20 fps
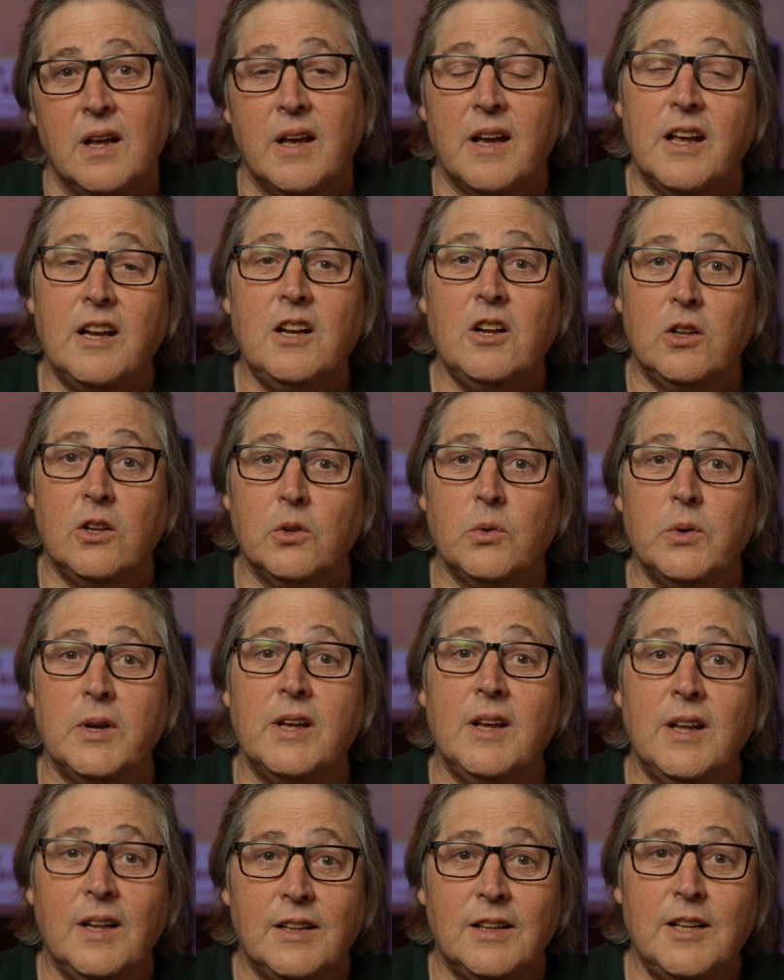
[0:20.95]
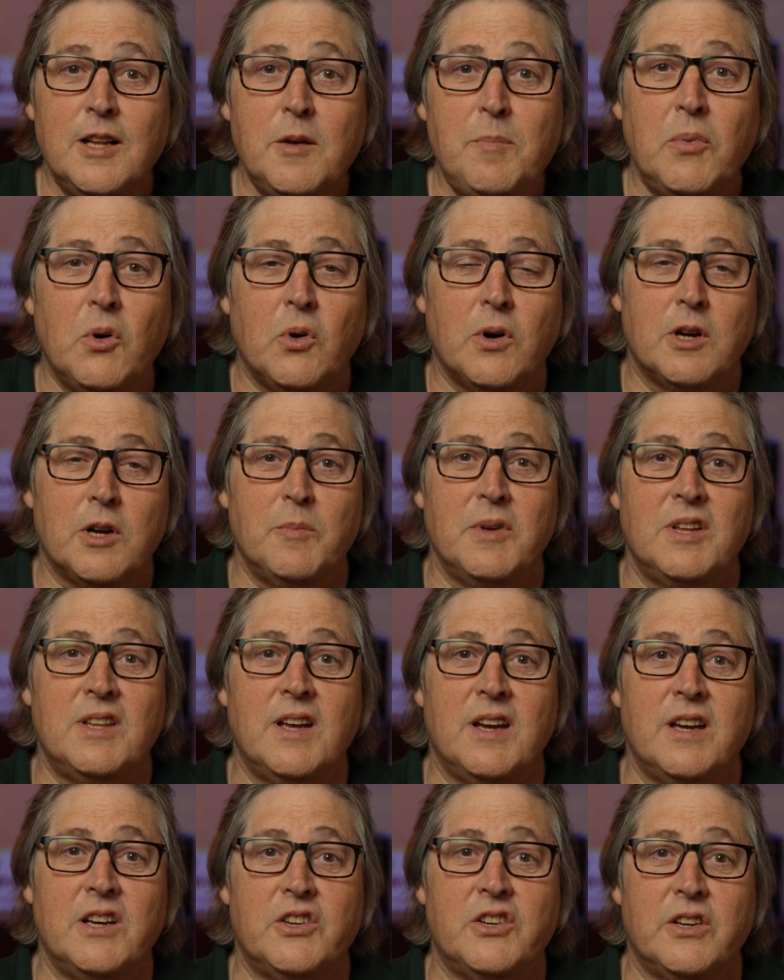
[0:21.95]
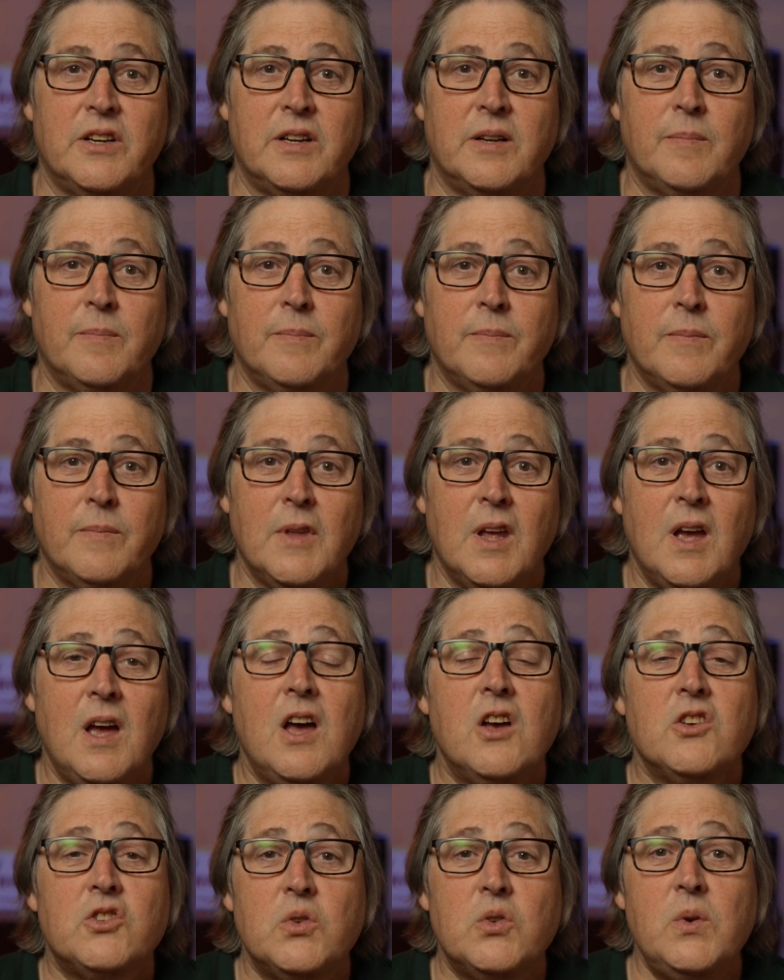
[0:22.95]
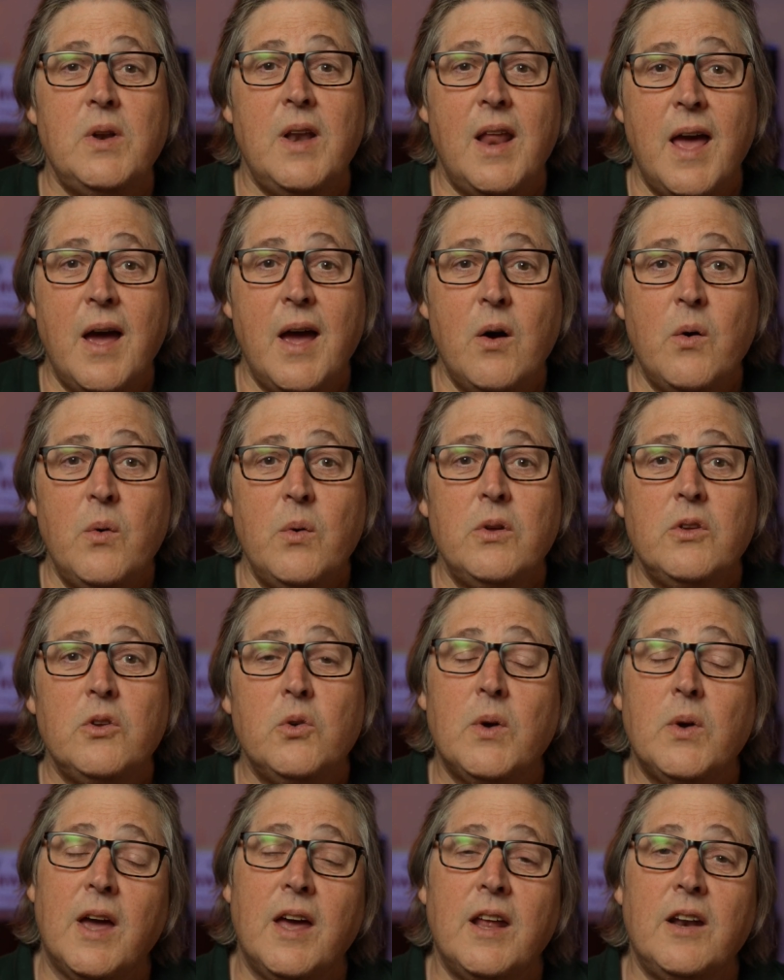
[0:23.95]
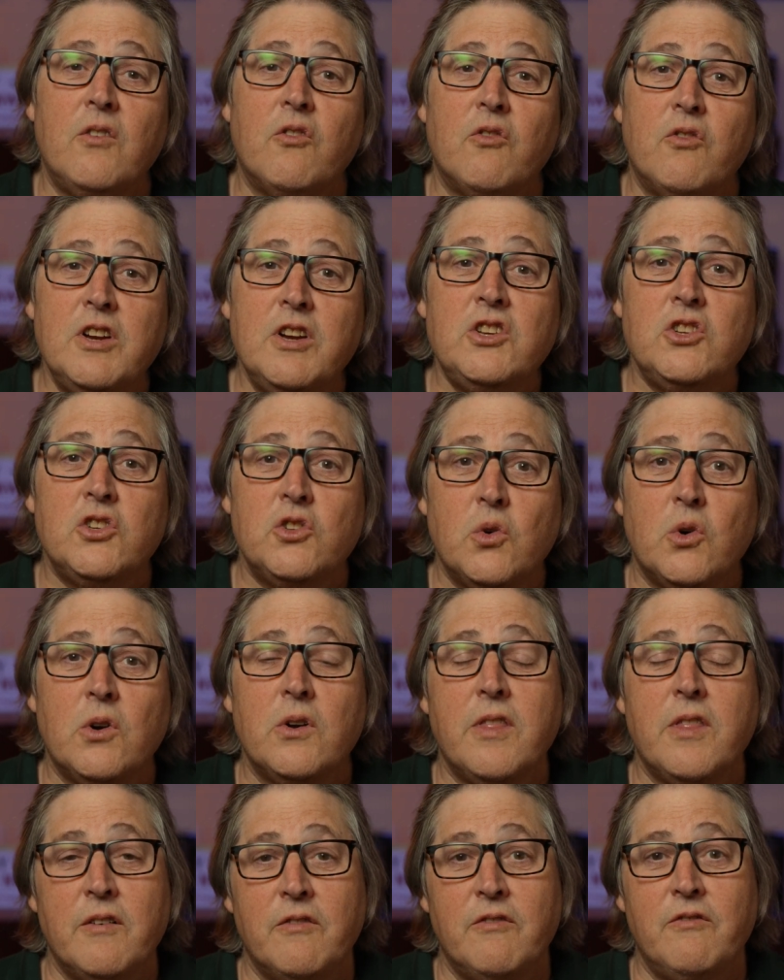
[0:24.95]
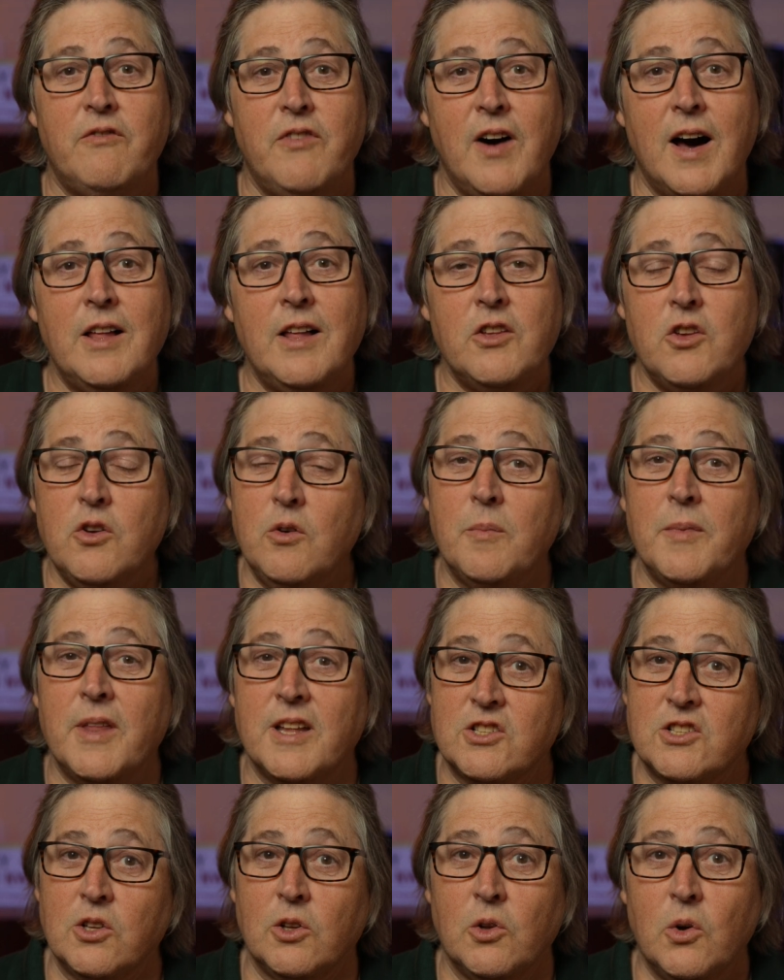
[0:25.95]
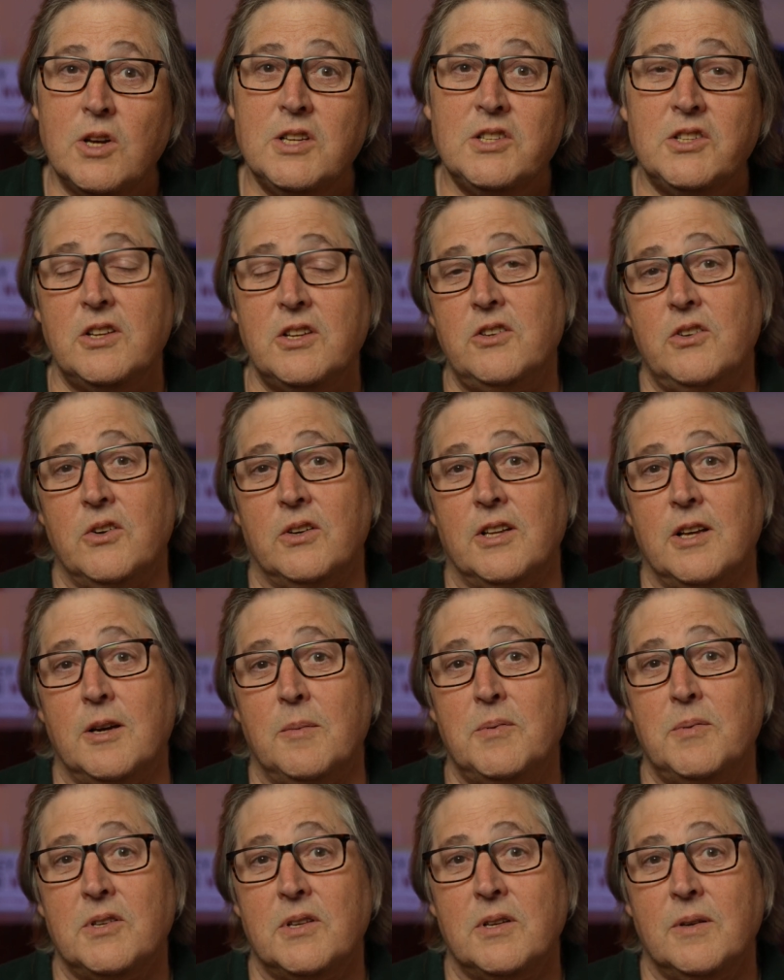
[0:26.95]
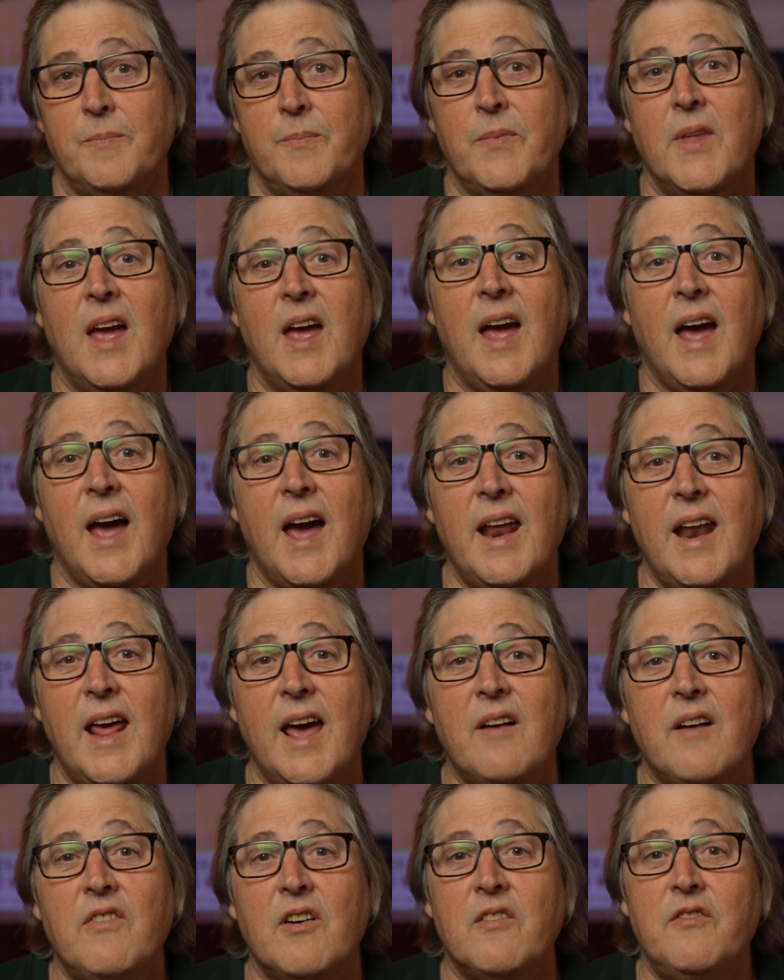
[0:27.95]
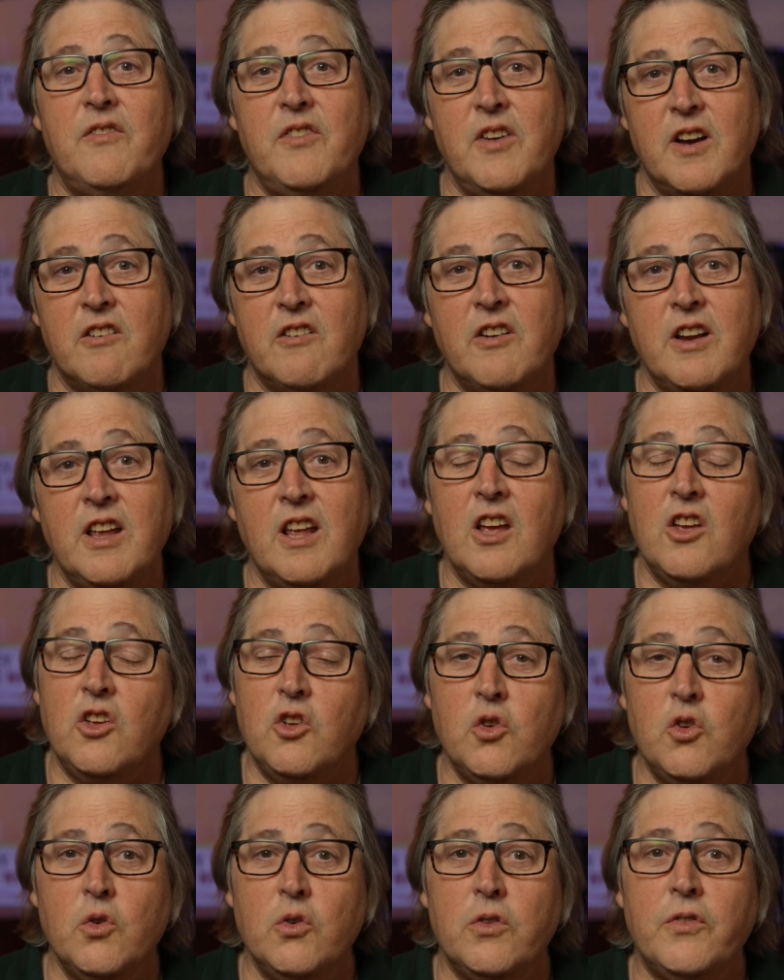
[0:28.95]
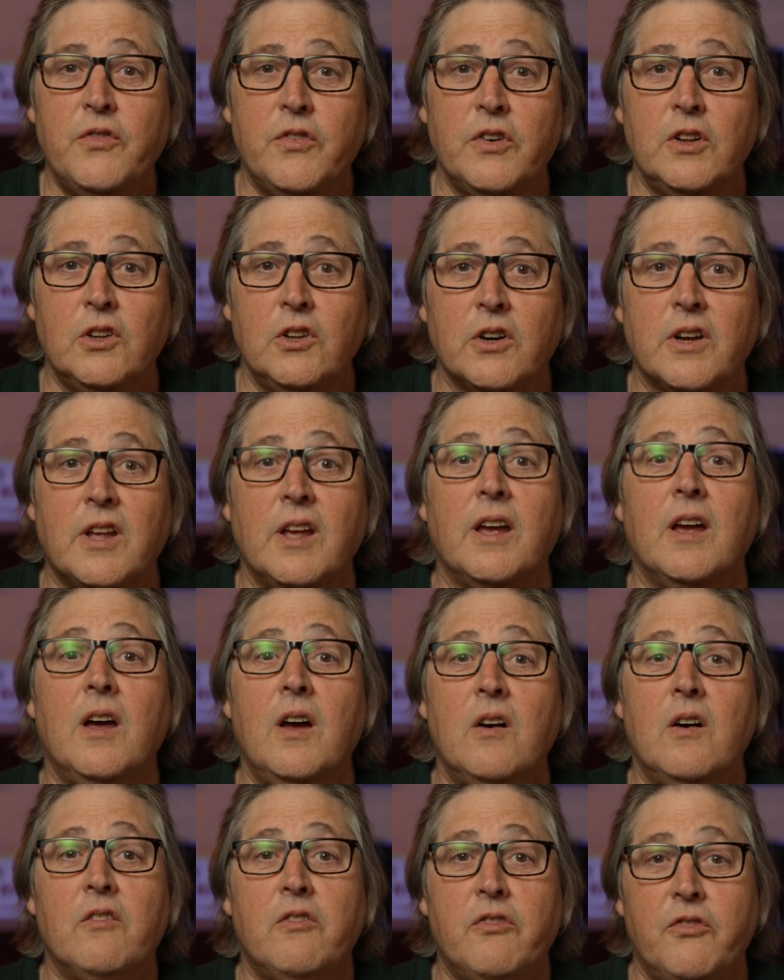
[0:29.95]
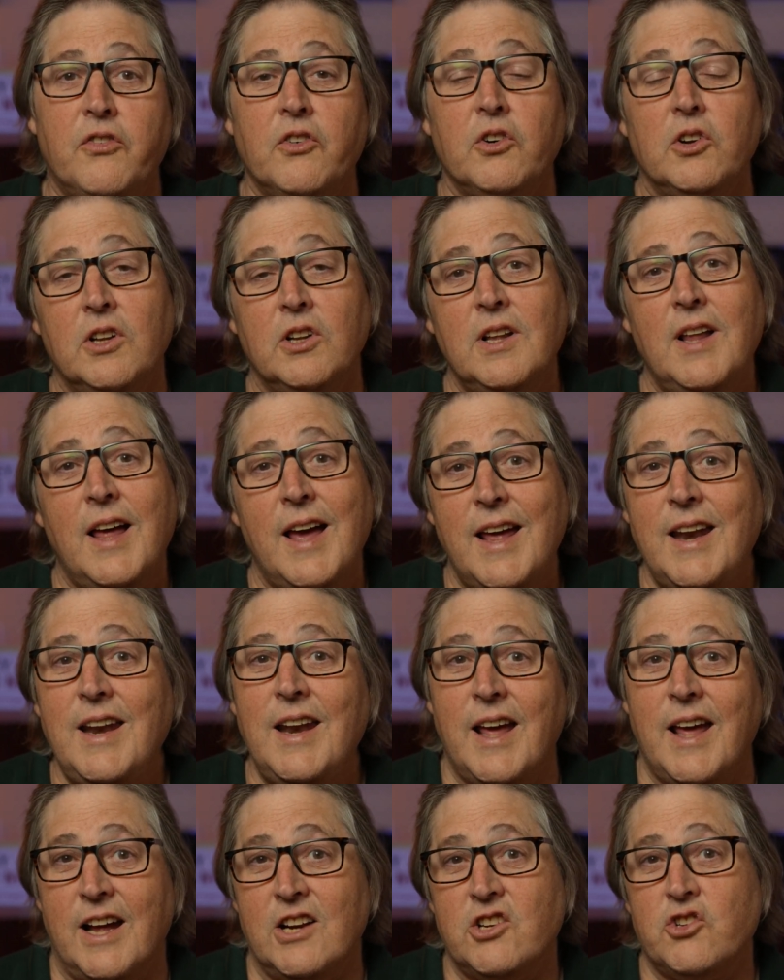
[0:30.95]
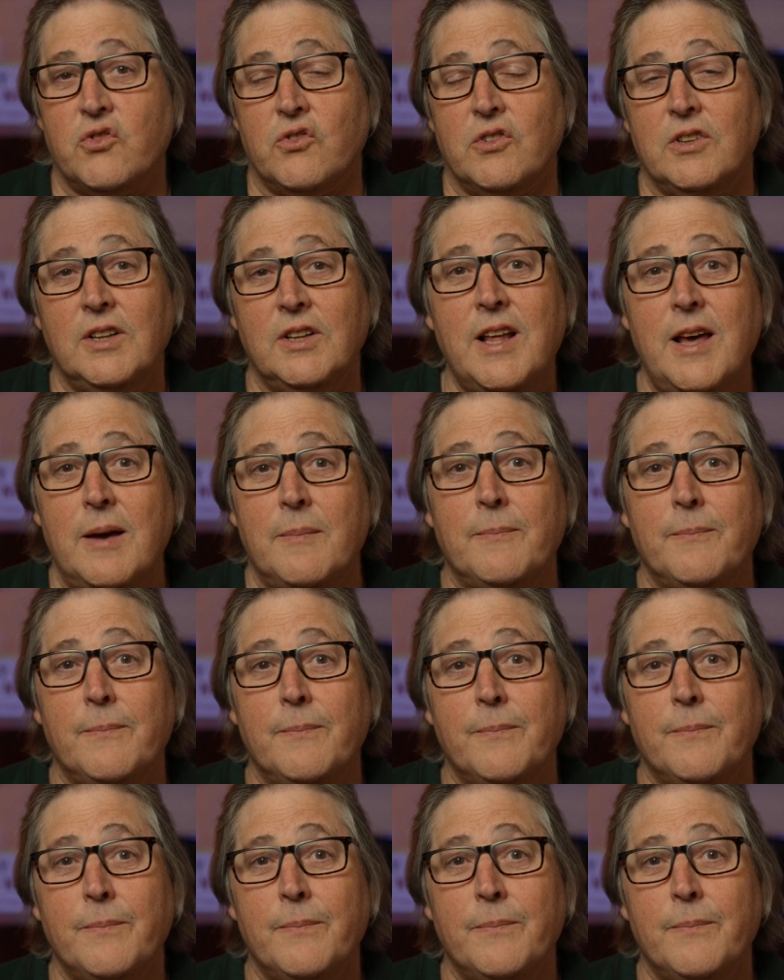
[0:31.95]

including lip augmentation. So now you can restore the volume that's lost in your lips and have a very youthful looking, full and natural lip.